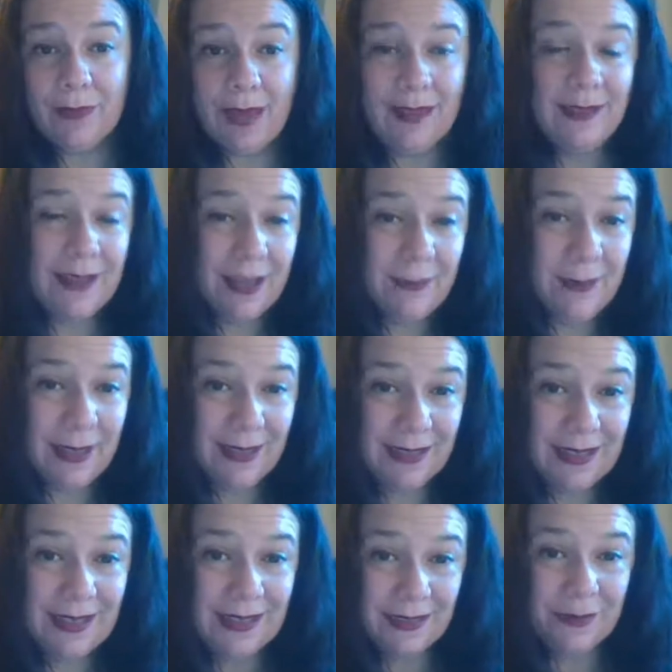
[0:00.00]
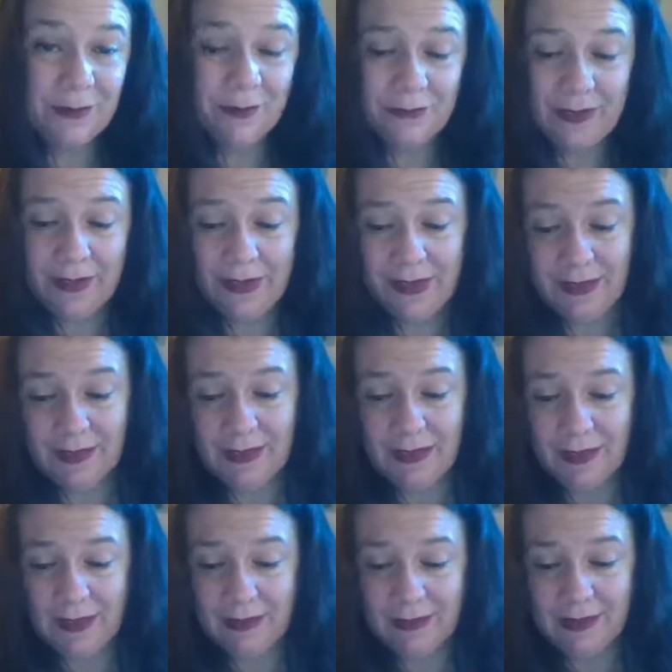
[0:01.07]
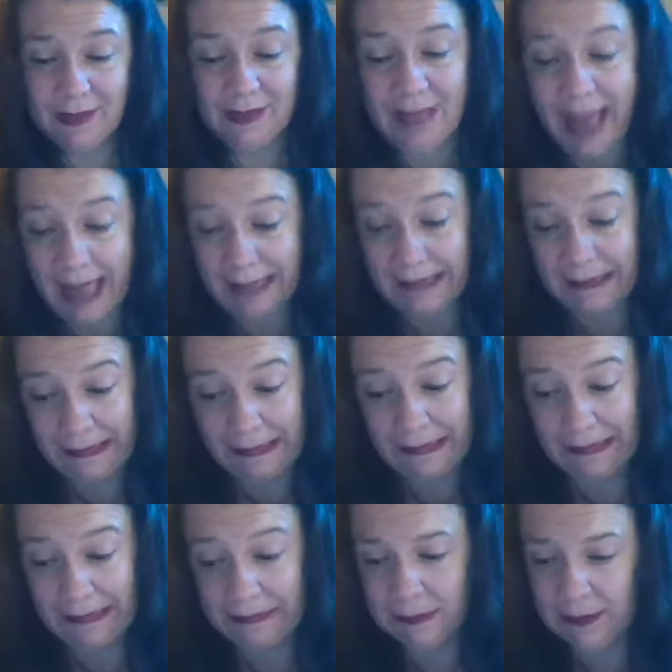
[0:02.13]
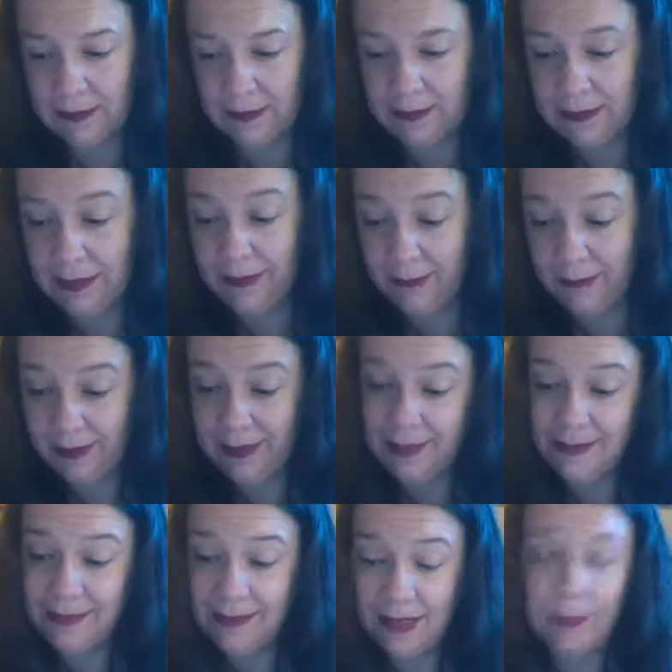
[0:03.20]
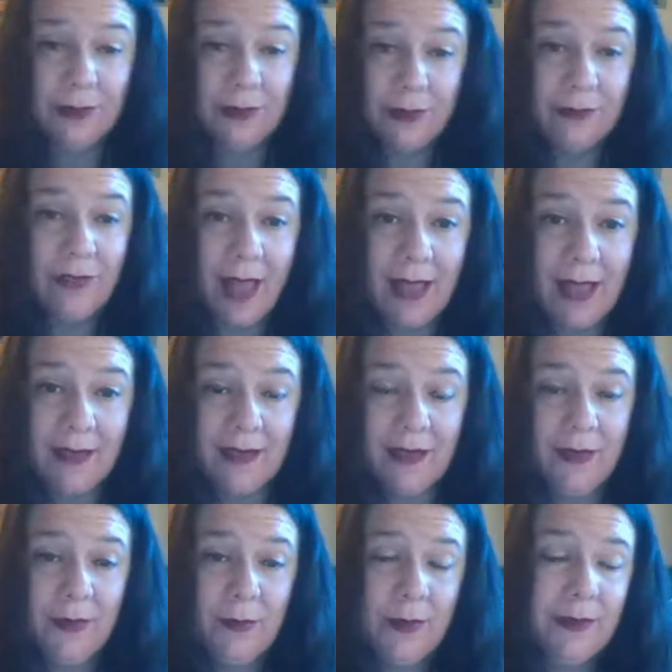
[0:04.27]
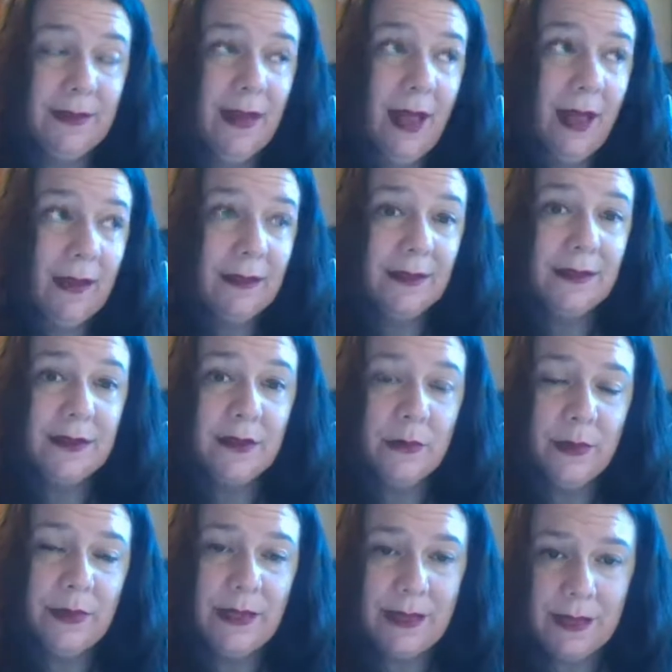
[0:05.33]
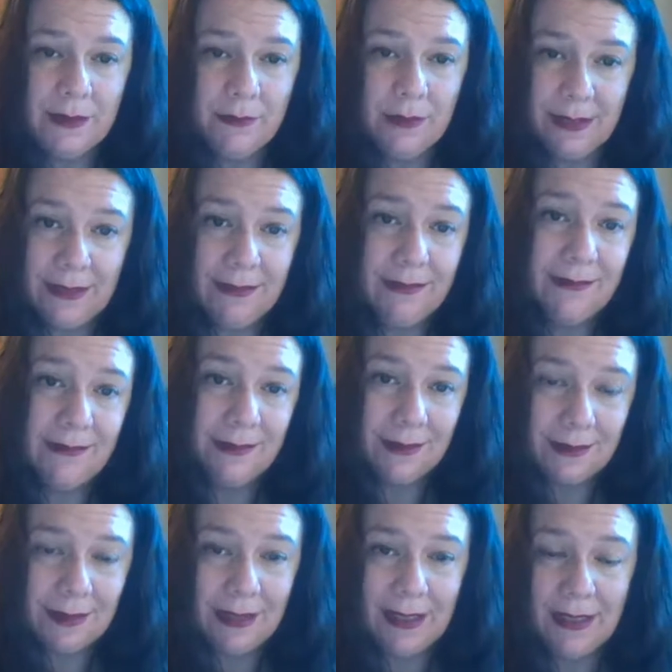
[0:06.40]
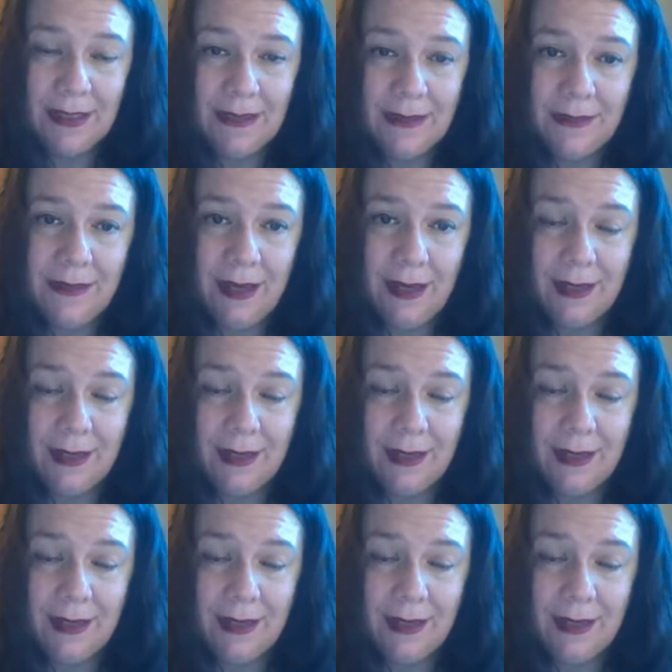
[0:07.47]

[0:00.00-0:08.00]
nutmeg is a very sadly, it's an example of that in the Banda Islands when the